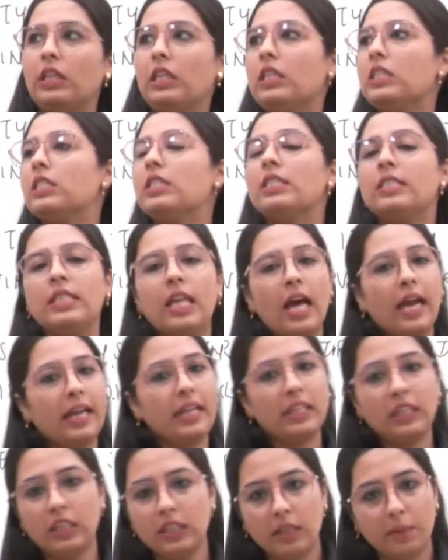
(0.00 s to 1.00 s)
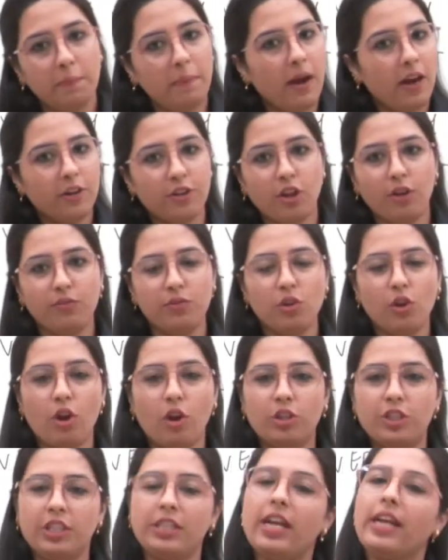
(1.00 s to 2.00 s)
is neither the part of
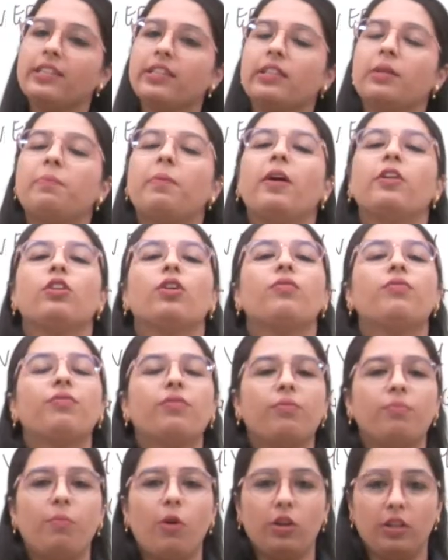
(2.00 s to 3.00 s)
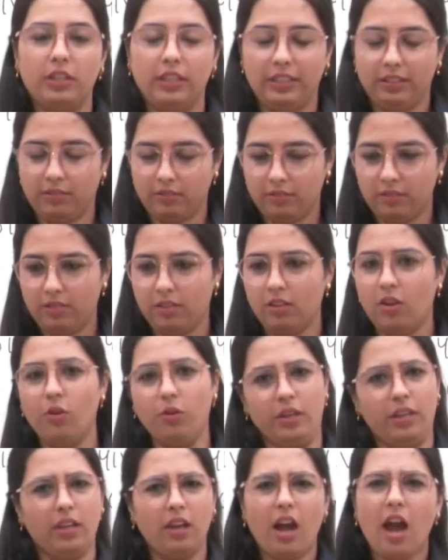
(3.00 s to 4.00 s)
zoology, neither the part of botany.
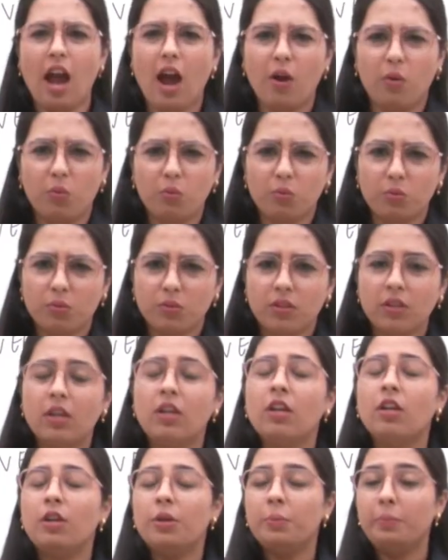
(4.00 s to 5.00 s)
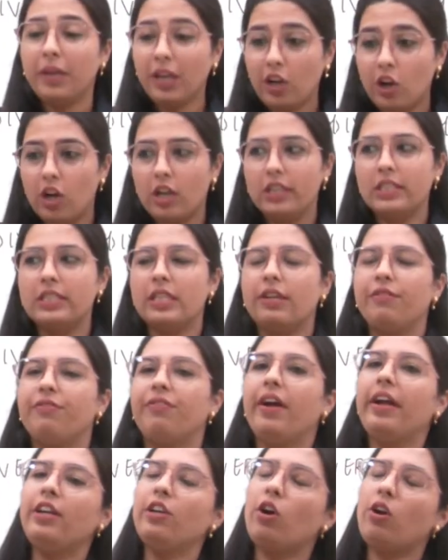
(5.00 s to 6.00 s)
Okay. How? Because
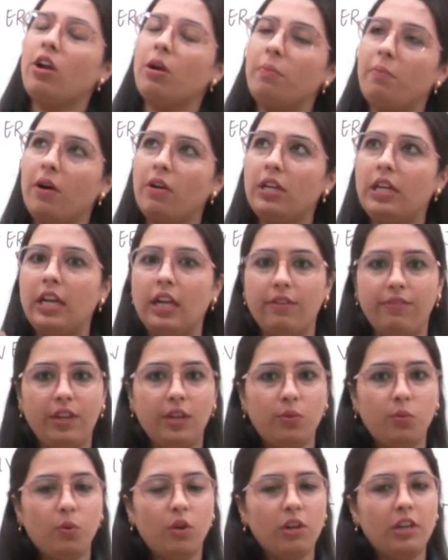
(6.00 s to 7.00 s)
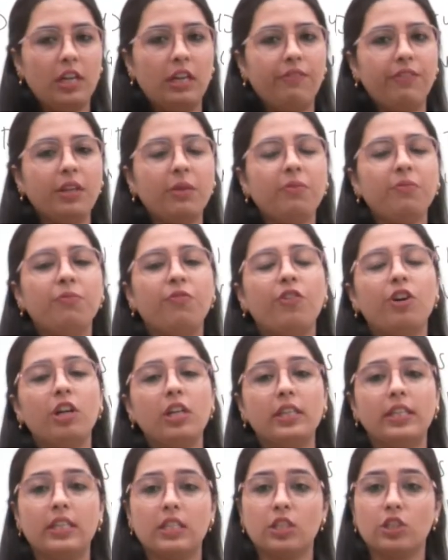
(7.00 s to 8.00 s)
if I talk about living
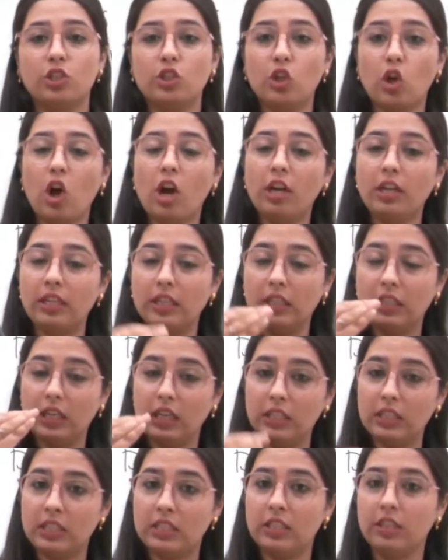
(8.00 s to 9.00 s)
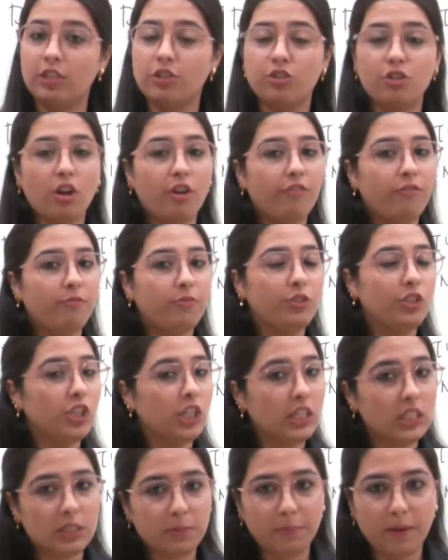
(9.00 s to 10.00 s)
world does not consist of
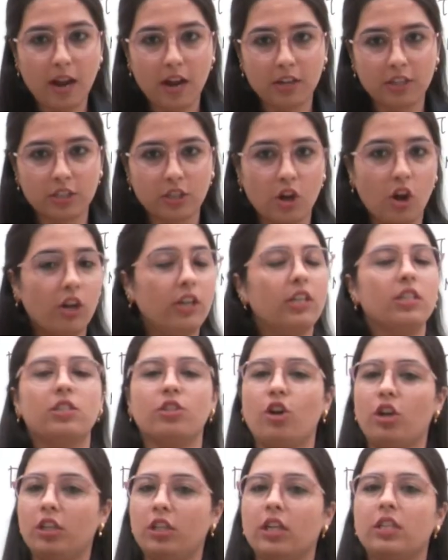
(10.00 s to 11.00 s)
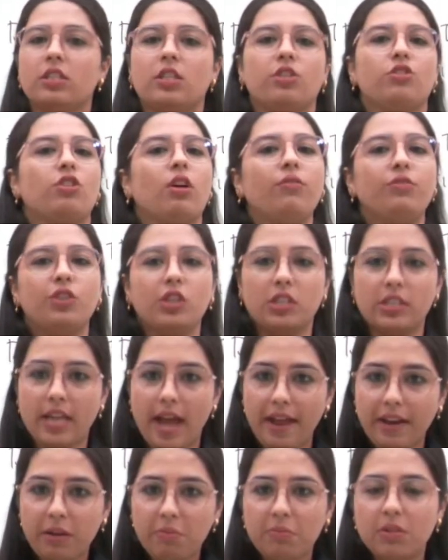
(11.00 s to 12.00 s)
just plants or does not consist of just
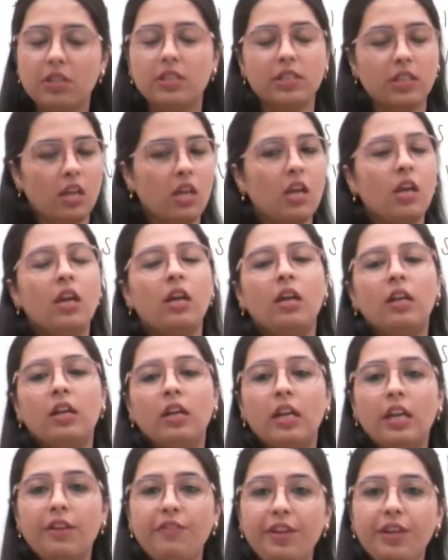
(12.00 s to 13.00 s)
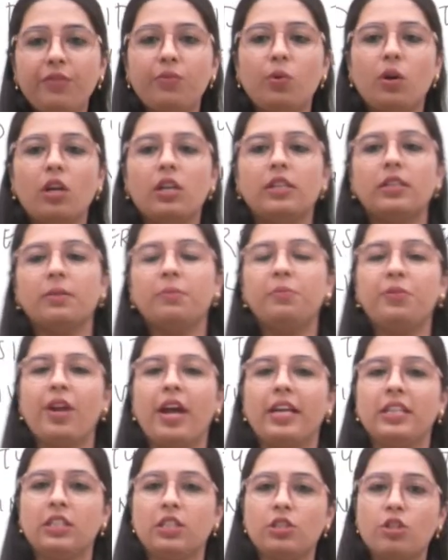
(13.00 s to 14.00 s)
animals. Living world
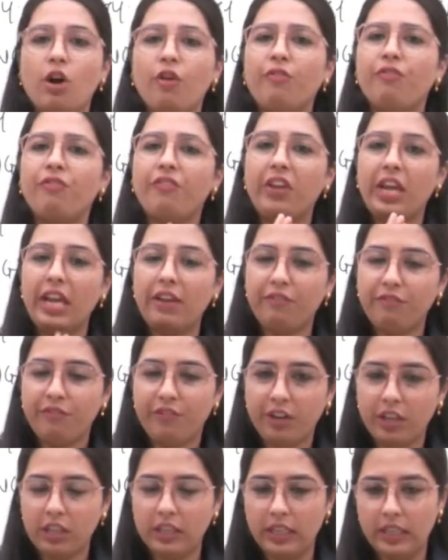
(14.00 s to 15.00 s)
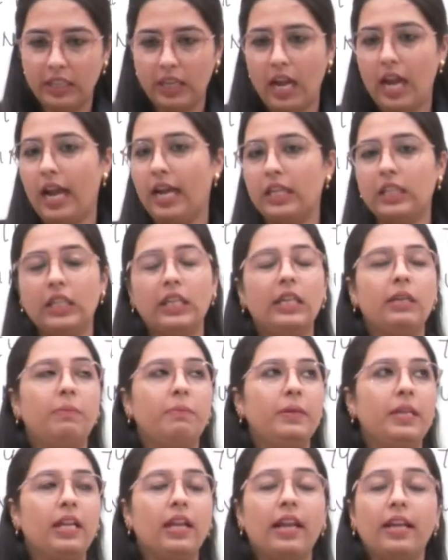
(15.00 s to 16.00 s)
comprises of everything. Either
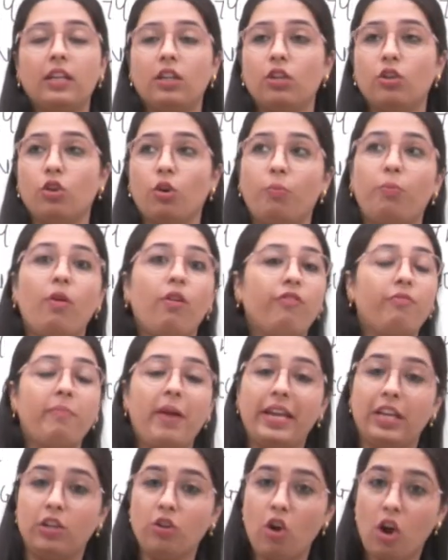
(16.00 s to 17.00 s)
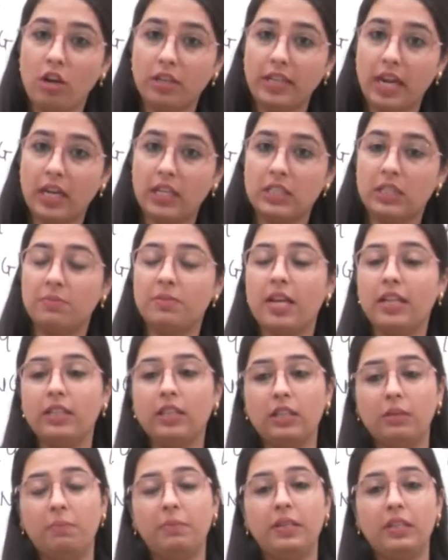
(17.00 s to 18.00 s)
it be like a group of microorganisms,
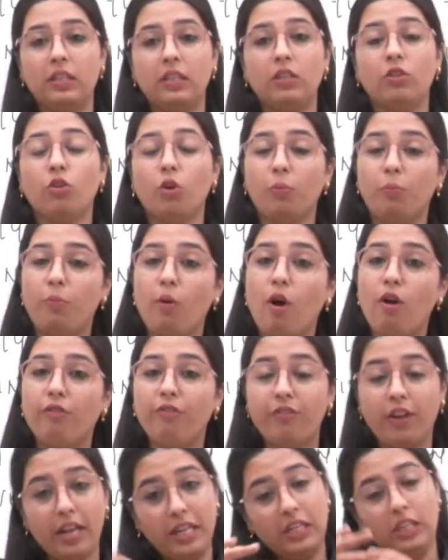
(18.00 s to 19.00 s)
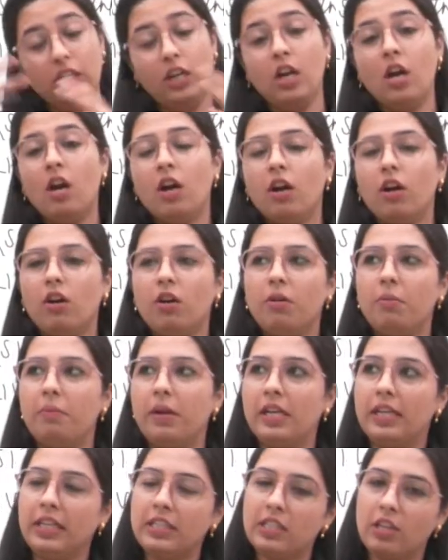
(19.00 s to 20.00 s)
either it be a group of like
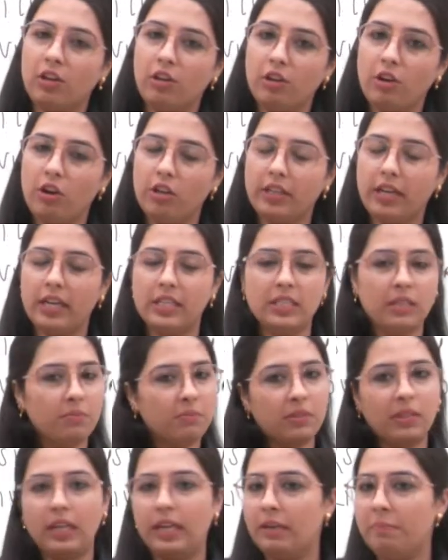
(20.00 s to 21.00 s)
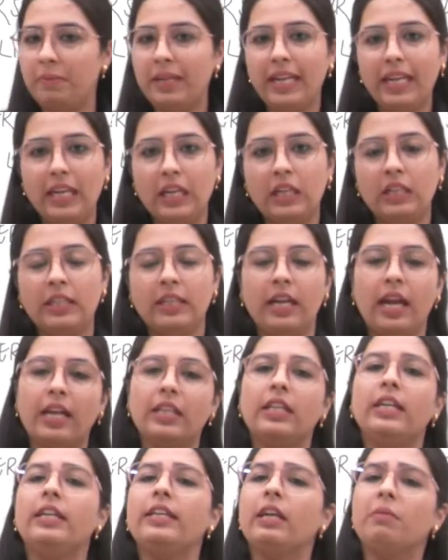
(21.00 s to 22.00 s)
multicellular organism, can be anything.
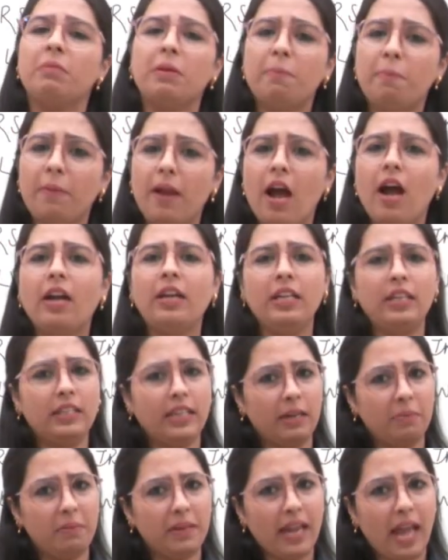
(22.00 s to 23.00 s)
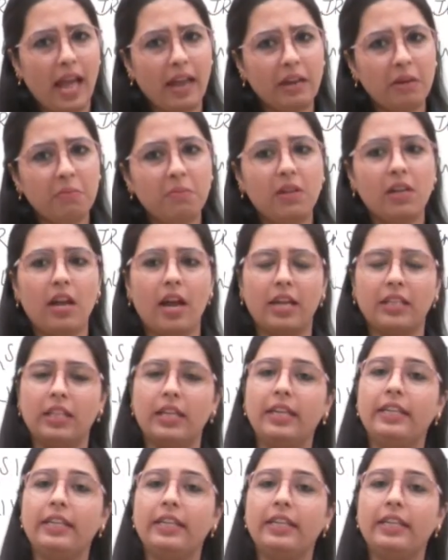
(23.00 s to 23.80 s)
Either it can be plant, it can be animal, either